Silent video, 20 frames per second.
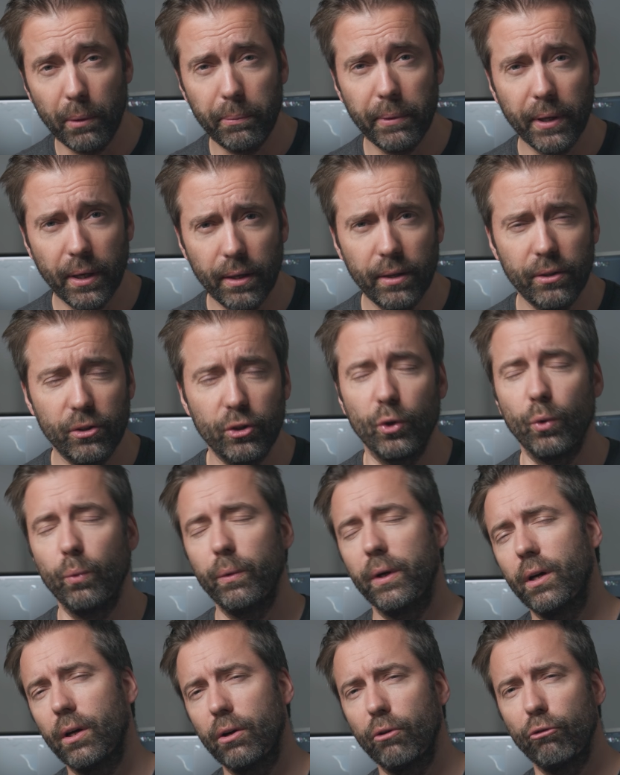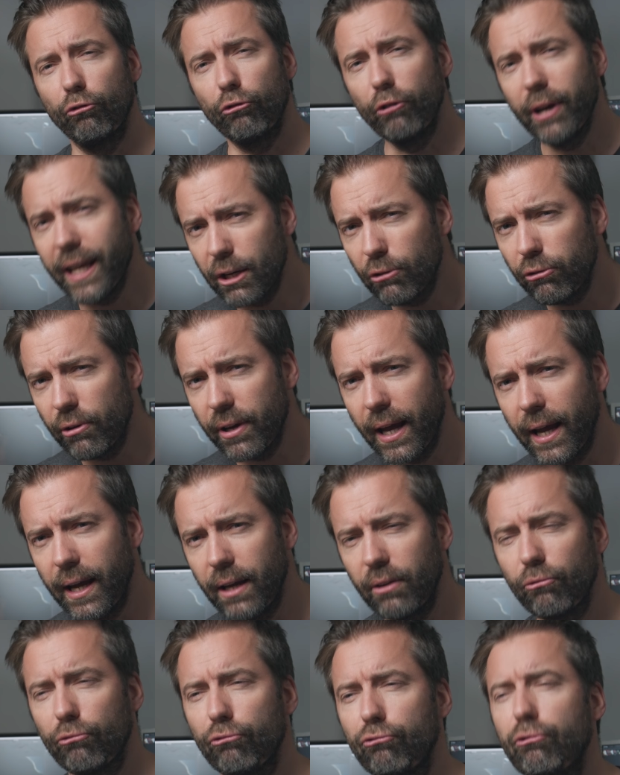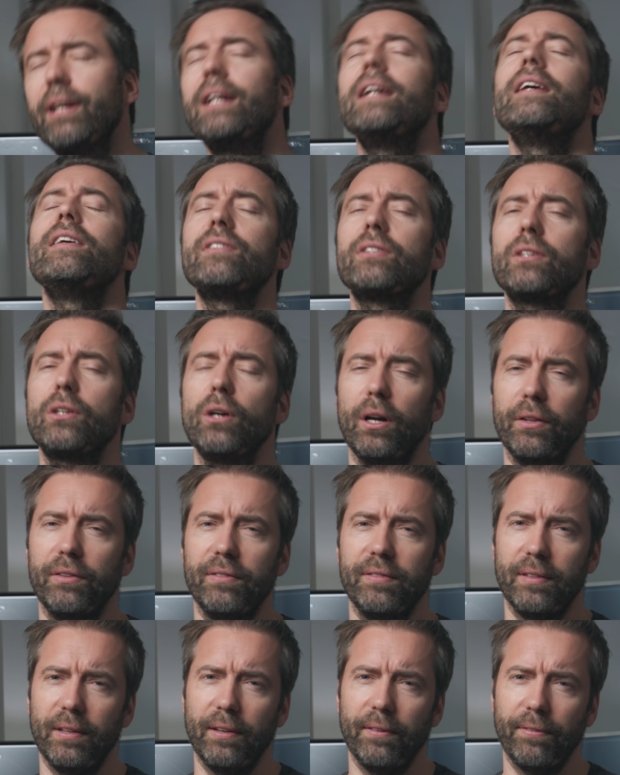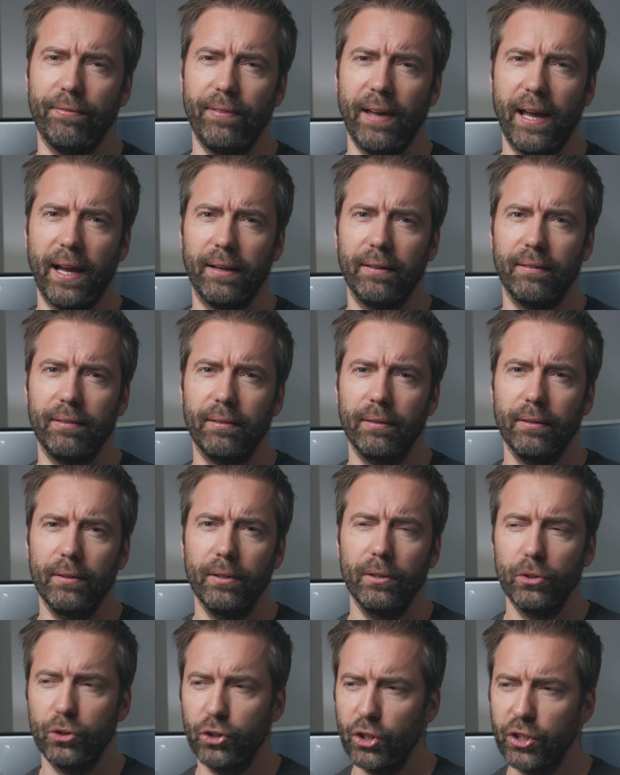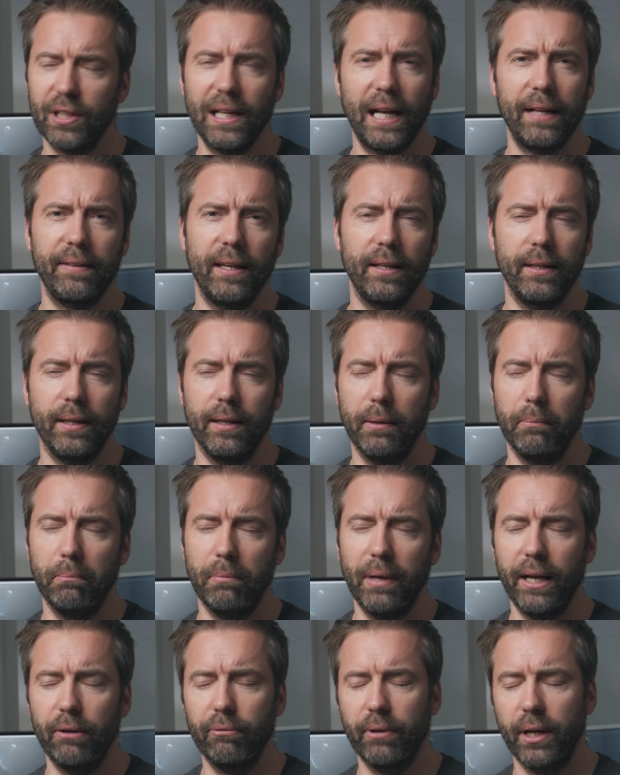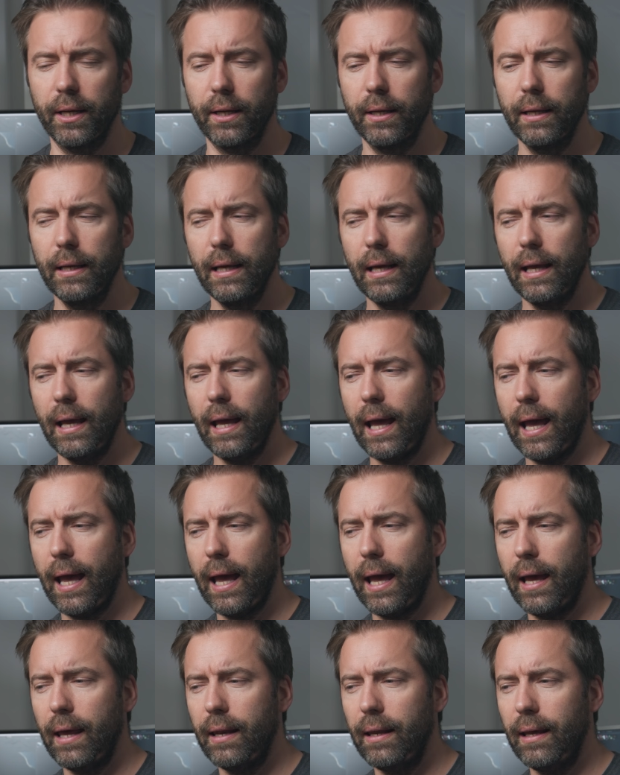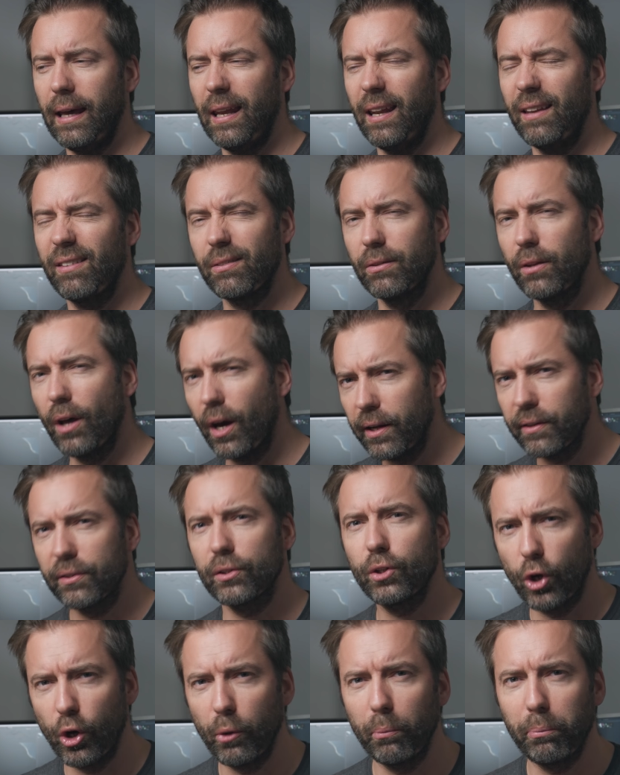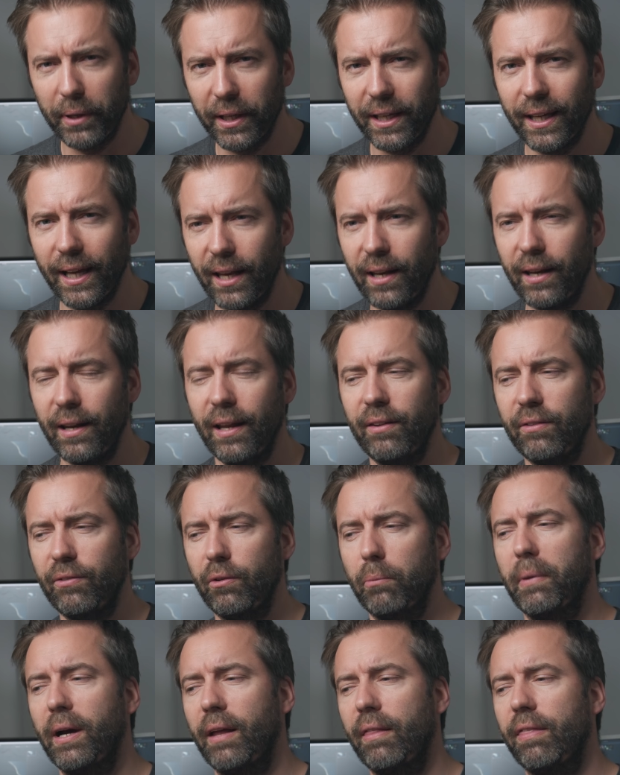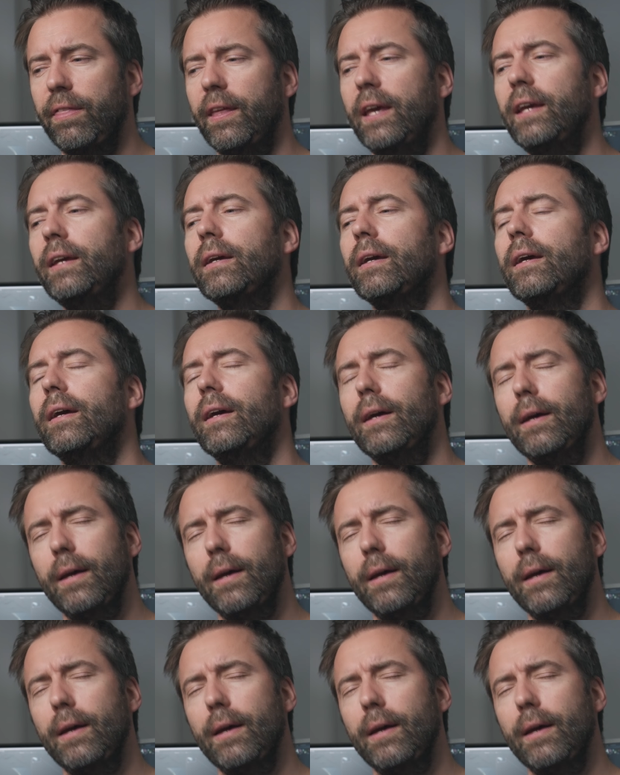what we're going to do. We're going to recreate Ridley Scott's effect just like they did in Blade Runner. And it is not as complicated as you might think,